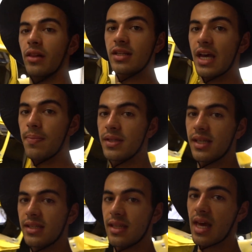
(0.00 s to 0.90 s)
lot's happened
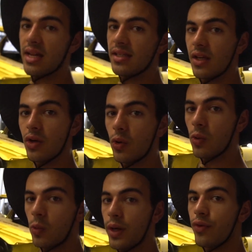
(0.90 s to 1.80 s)
since then, so
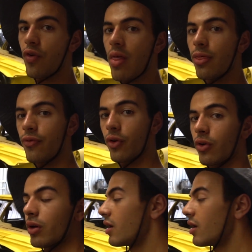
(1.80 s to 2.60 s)
quick run through.